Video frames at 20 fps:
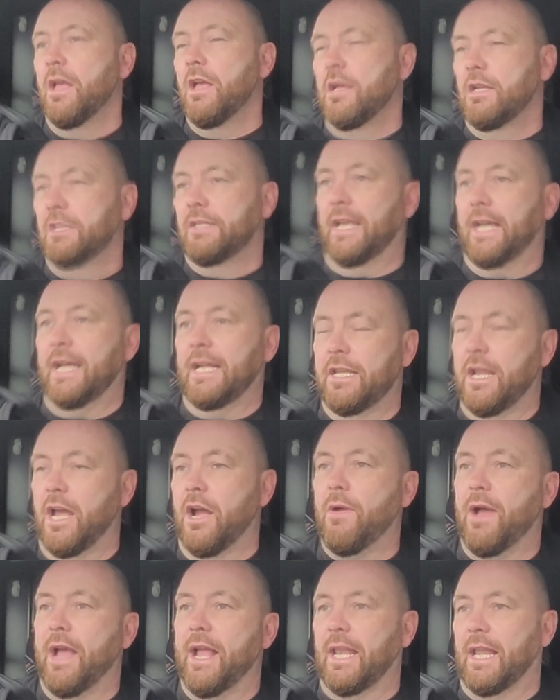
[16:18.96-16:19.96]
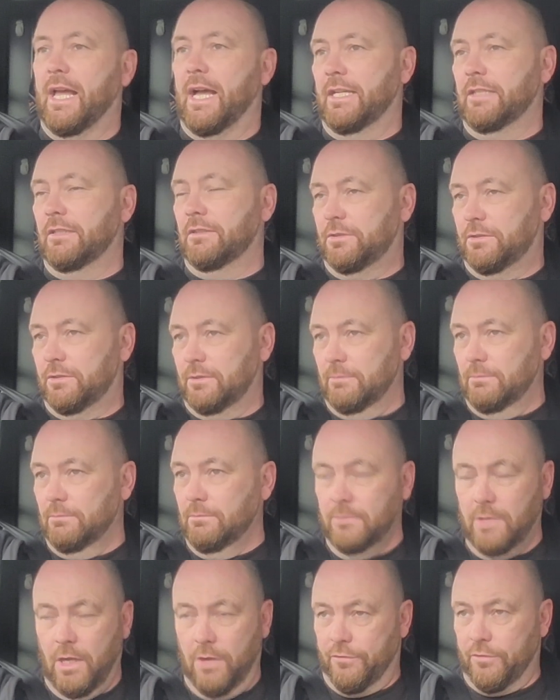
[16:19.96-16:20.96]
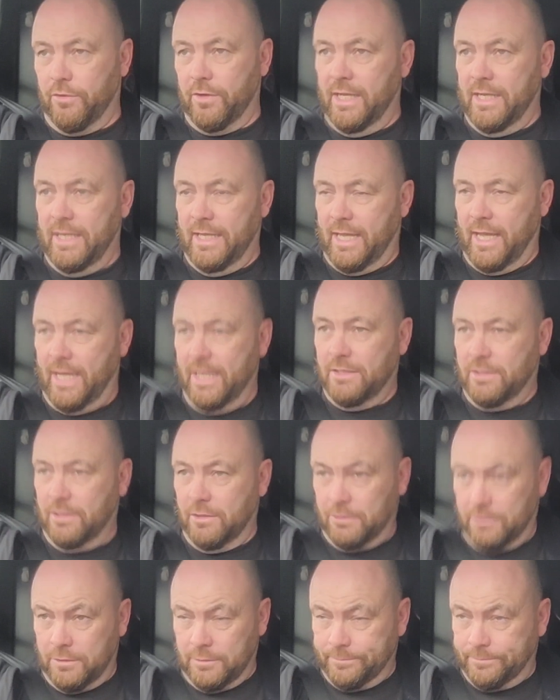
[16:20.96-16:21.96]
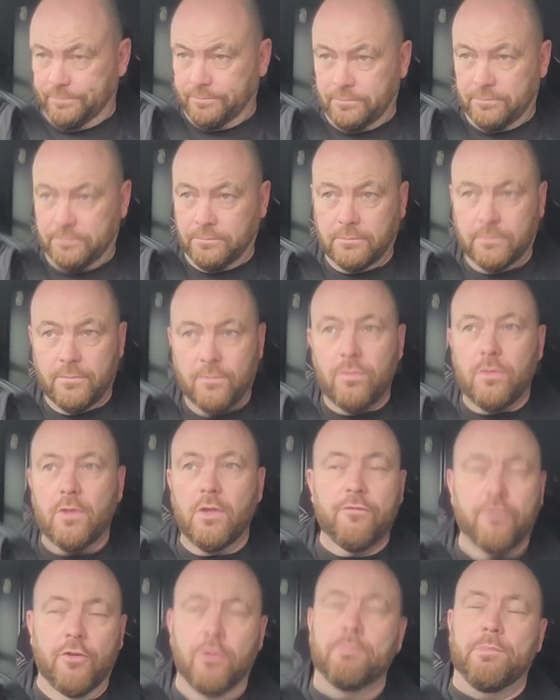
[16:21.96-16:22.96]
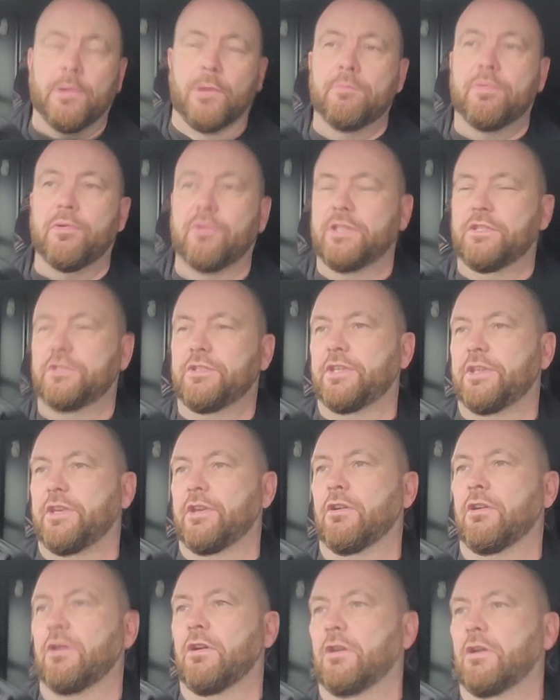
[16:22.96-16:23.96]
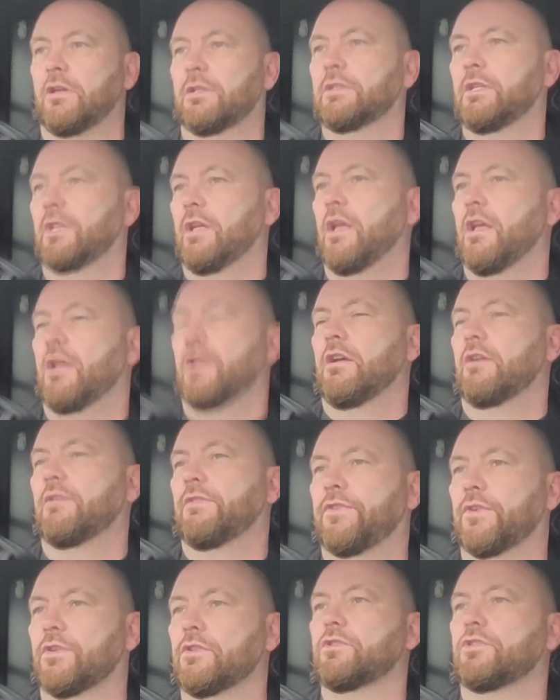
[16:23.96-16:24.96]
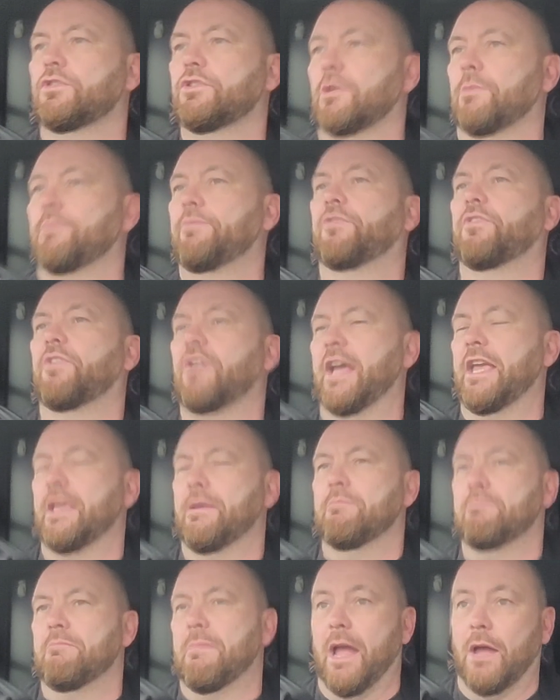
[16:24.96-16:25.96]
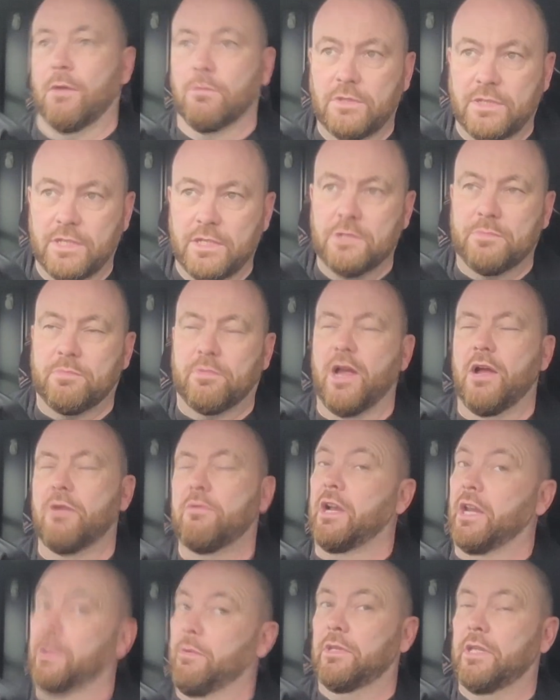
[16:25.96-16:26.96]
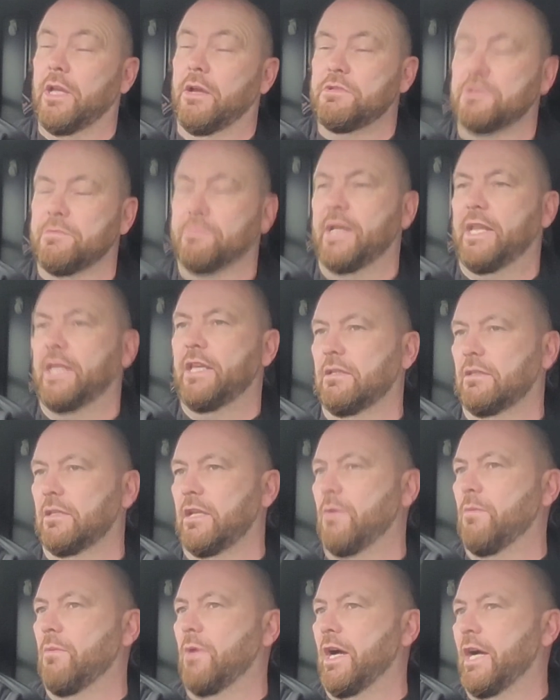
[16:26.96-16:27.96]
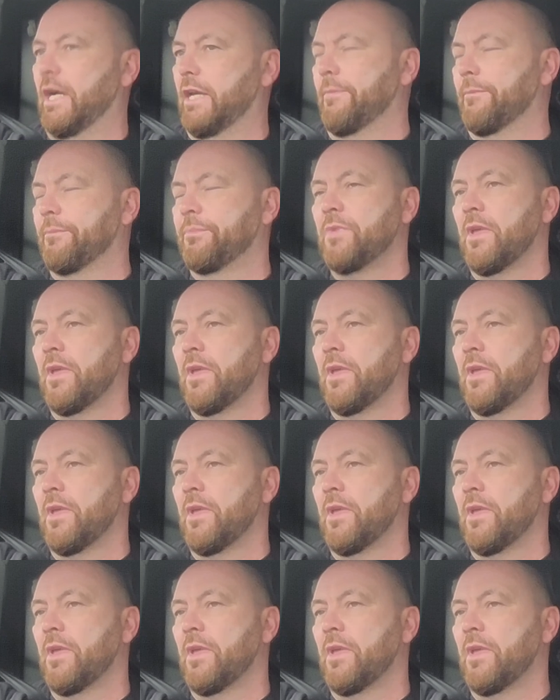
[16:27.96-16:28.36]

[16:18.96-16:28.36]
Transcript: Yeah, no headlights, no front indicators, front bumper insecure, front subframe mountings broke, anyone knows a Mini, you'll know why.